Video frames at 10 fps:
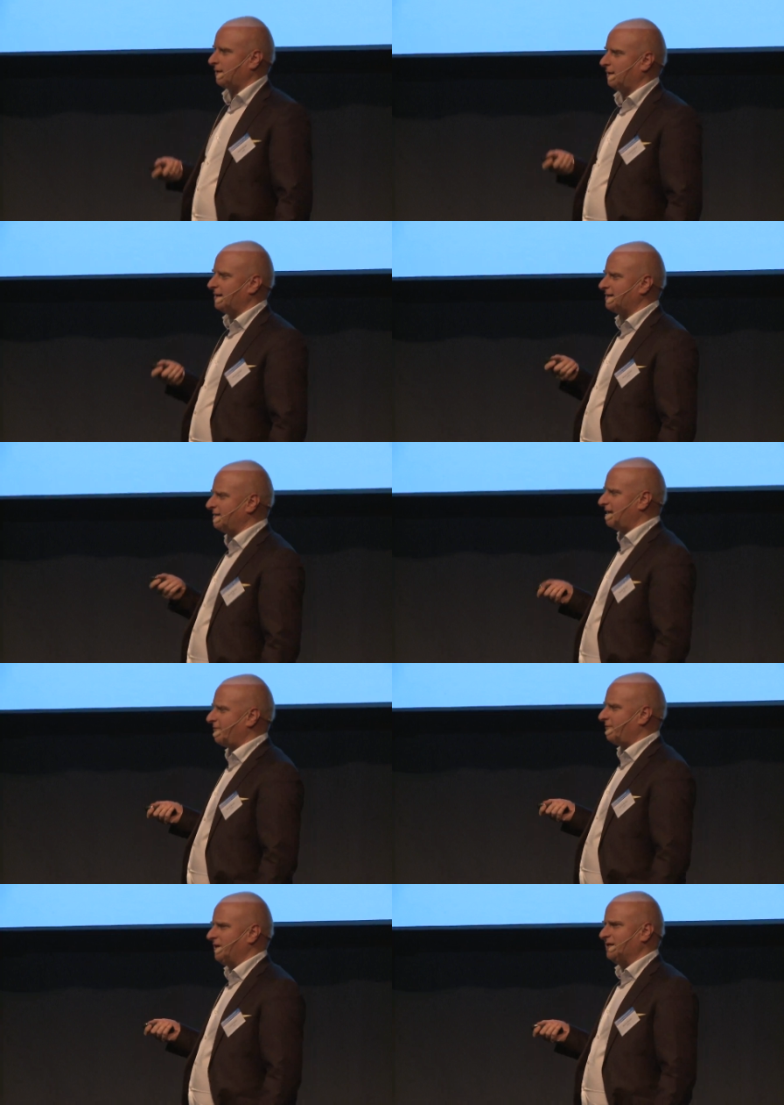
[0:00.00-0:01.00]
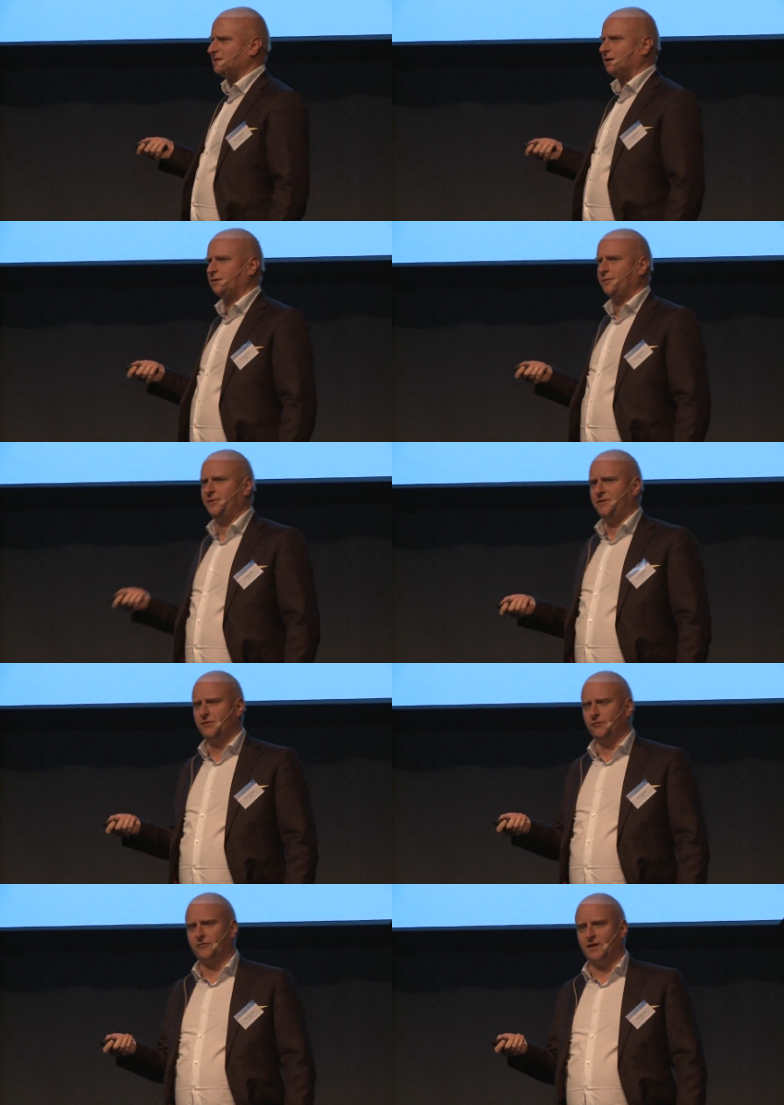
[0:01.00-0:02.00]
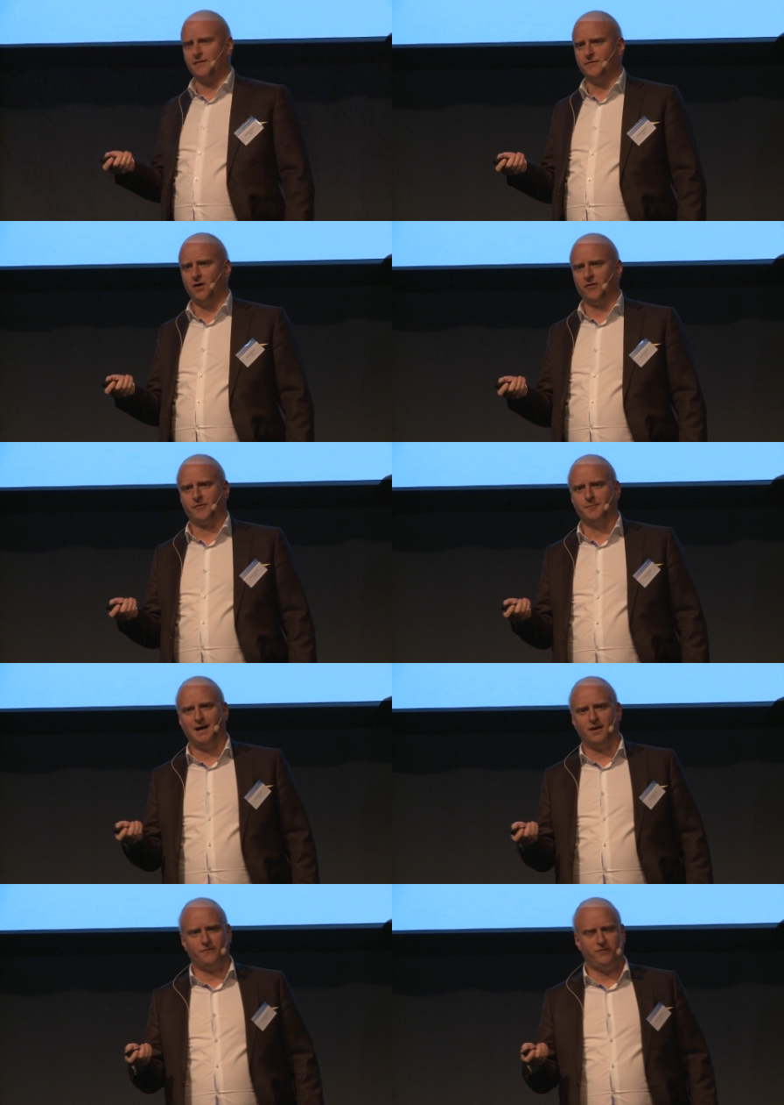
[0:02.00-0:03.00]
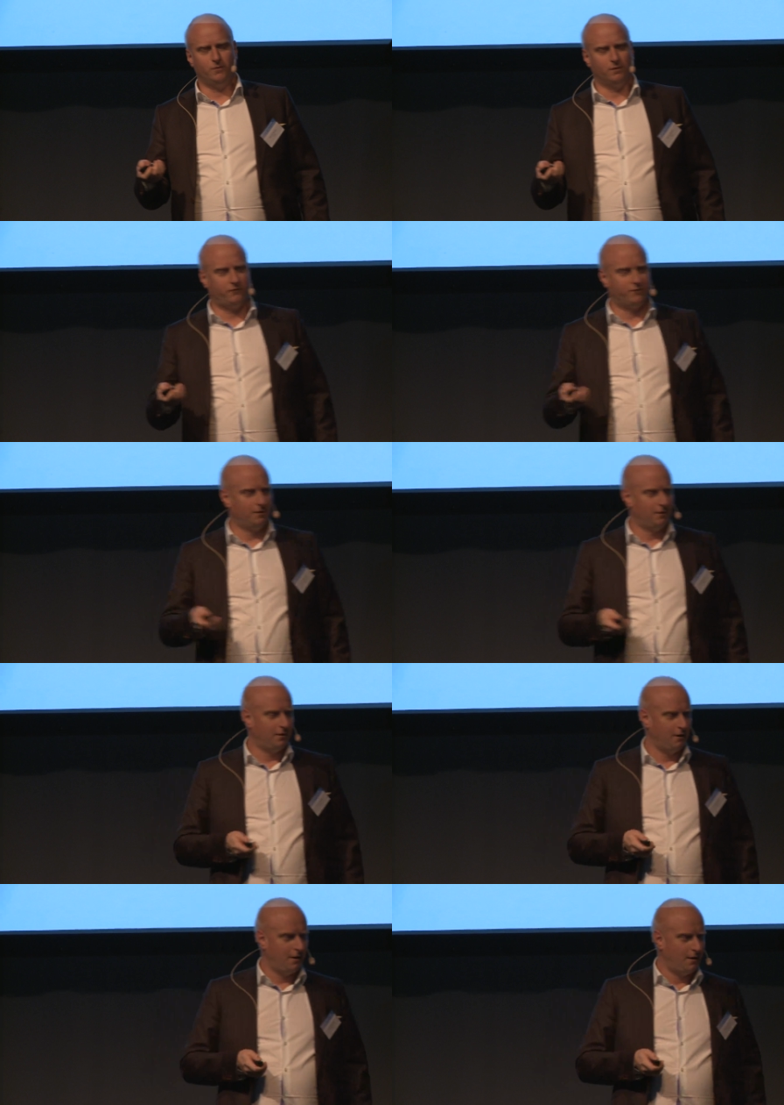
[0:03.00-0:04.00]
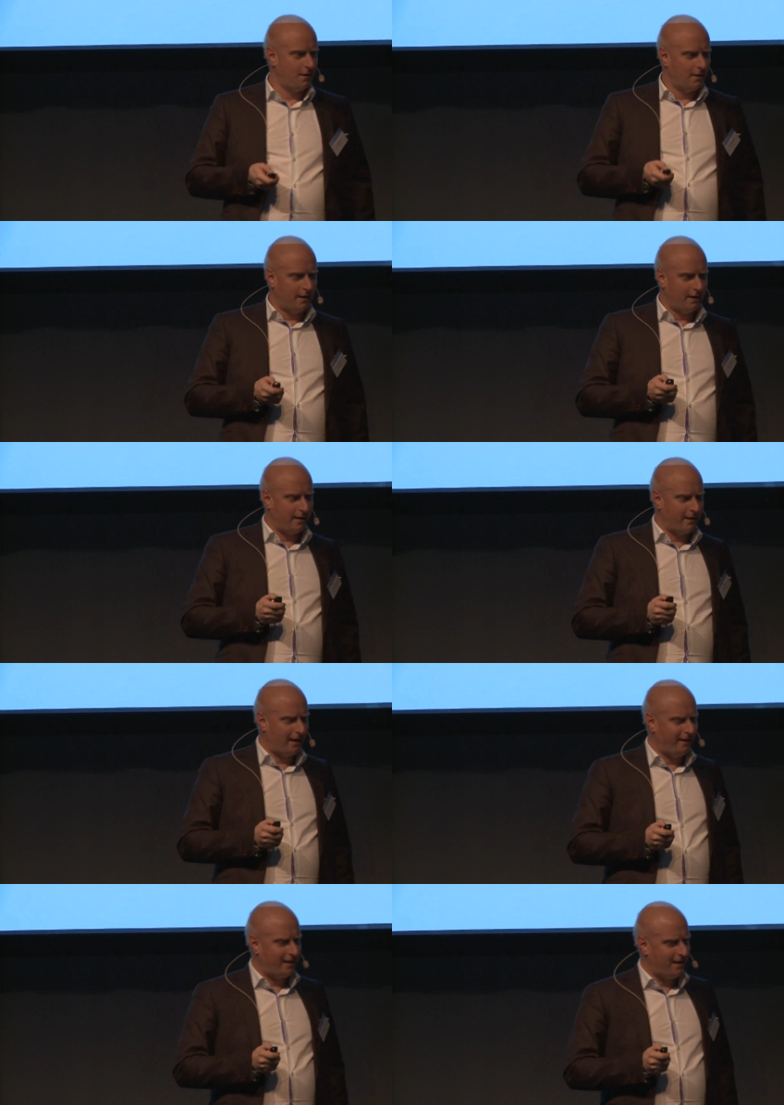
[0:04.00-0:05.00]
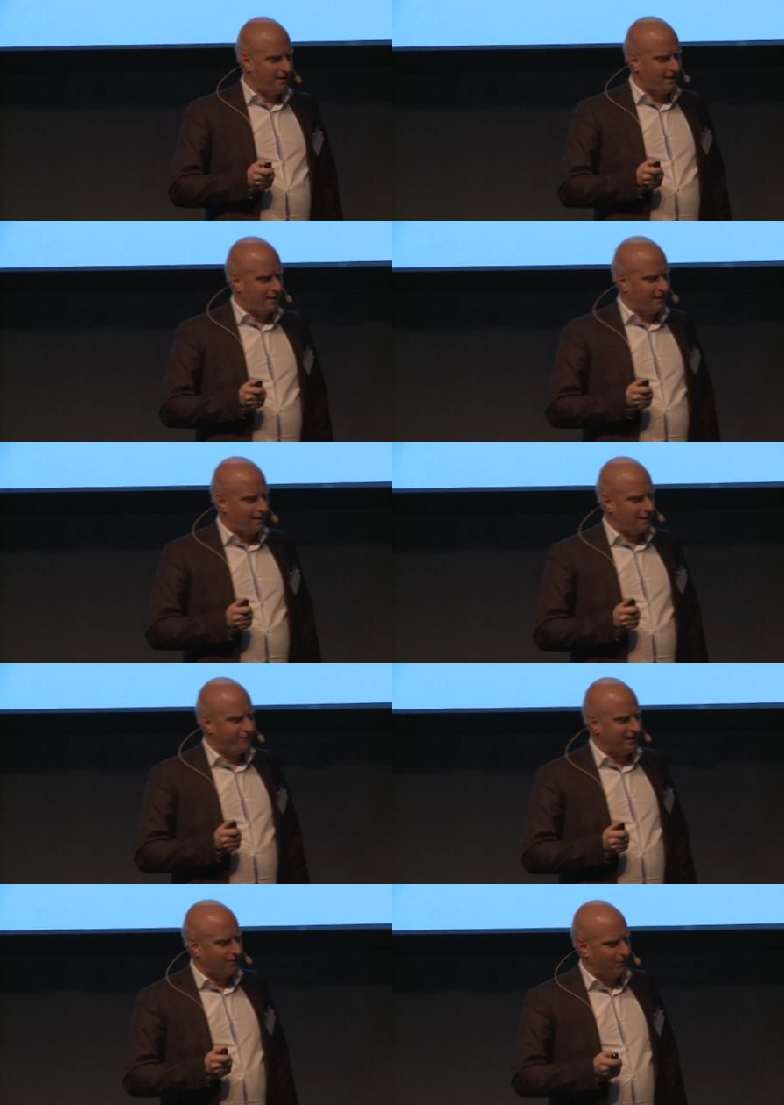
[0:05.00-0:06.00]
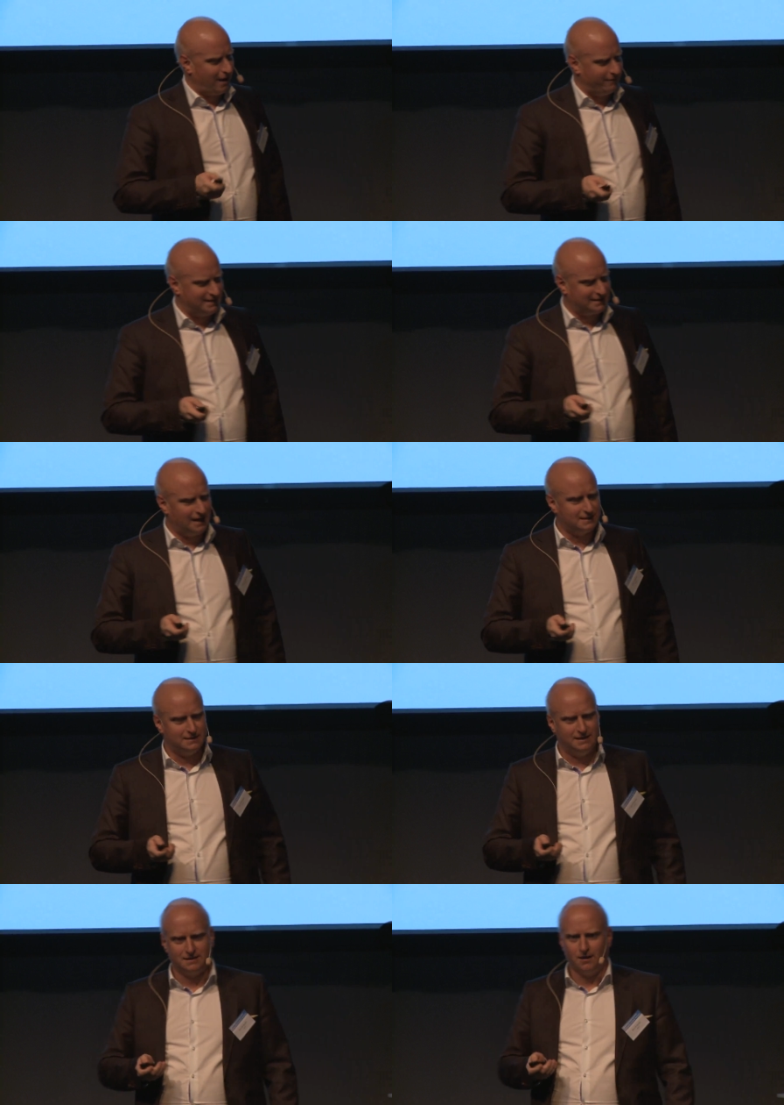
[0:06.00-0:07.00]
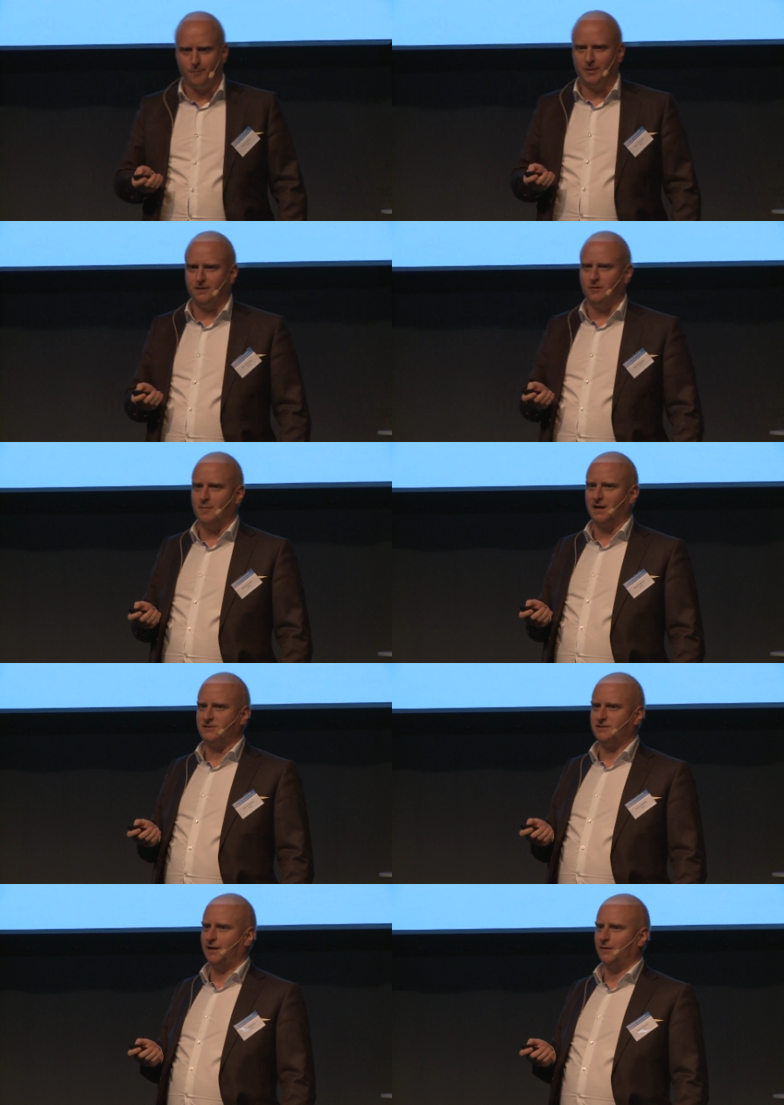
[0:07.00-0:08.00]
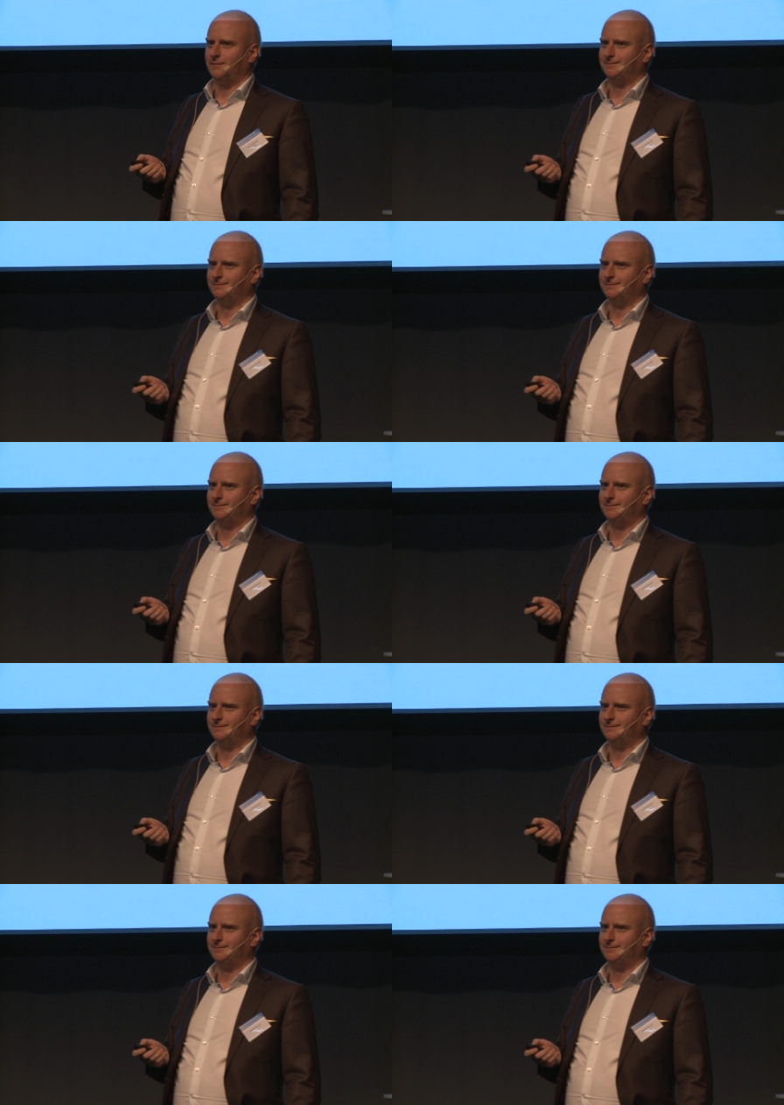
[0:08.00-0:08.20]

Is there enough feedstock to produce advanced biofuels? And I think we have discussed this topic too much now.